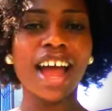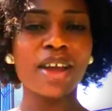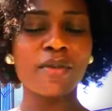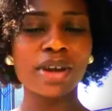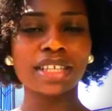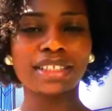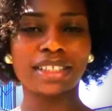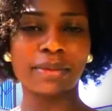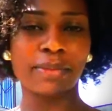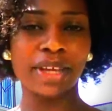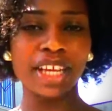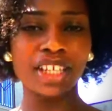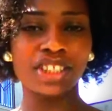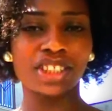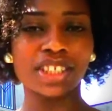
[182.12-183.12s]
I went to the
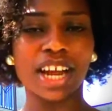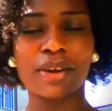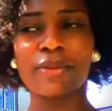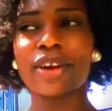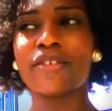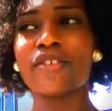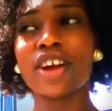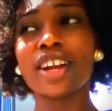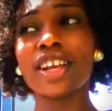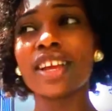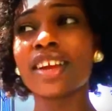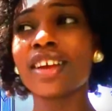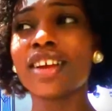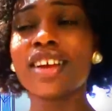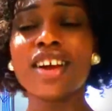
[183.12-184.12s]
beach. I went
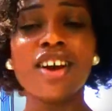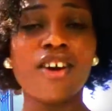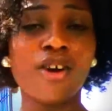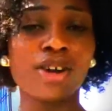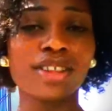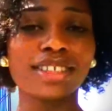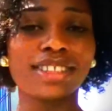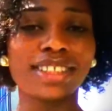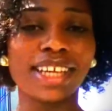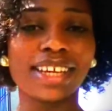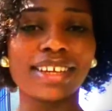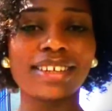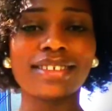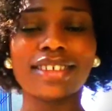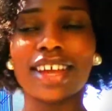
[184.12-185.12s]
running on the
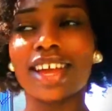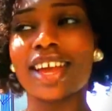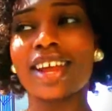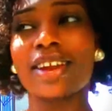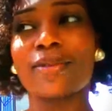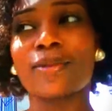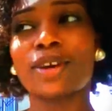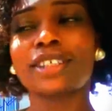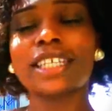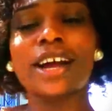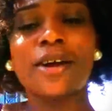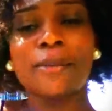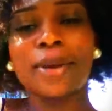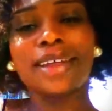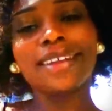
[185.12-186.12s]
sand and worked
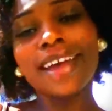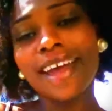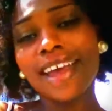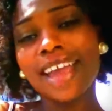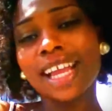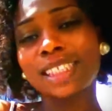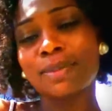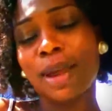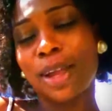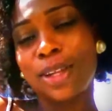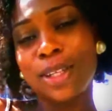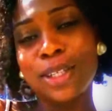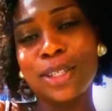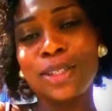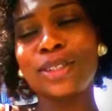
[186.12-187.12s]
out my legs, my
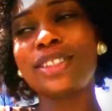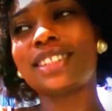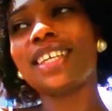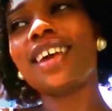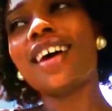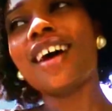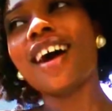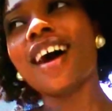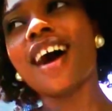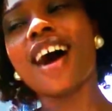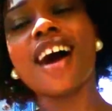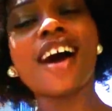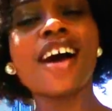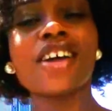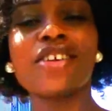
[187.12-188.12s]
glutes.
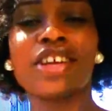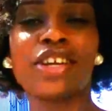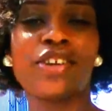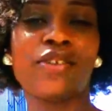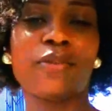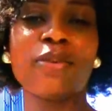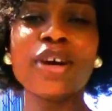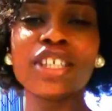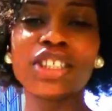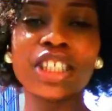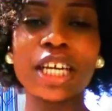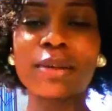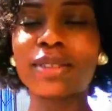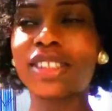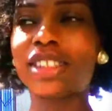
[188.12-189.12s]
You can do
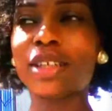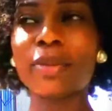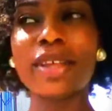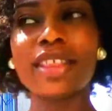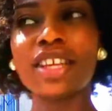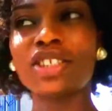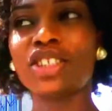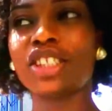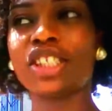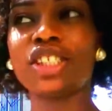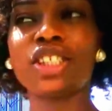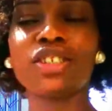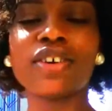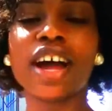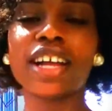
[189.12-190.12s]
push-ups. There's so many things you can do.